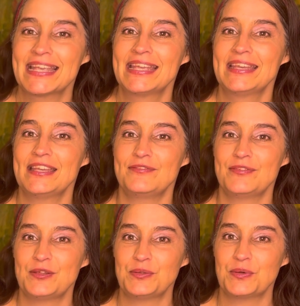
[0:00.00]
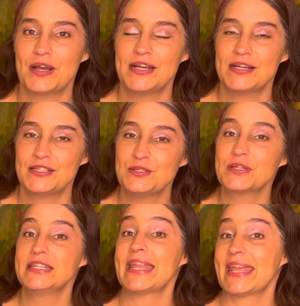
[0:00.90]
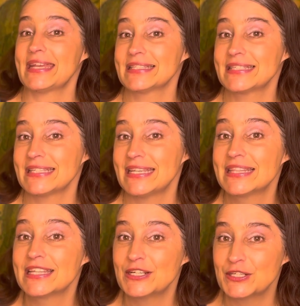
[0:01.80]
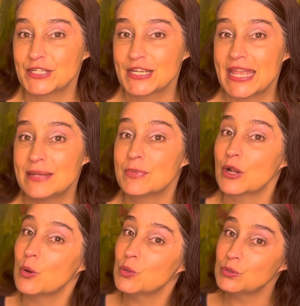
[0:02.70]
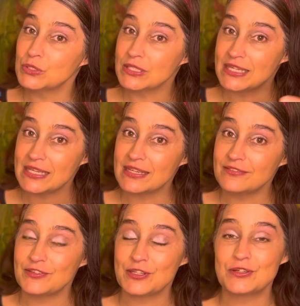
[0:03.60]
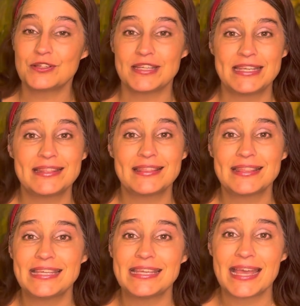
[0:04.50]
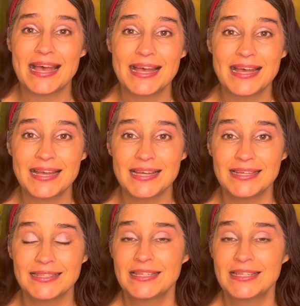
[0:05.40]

If you can dance in the hurricane, but only if you're in the eye.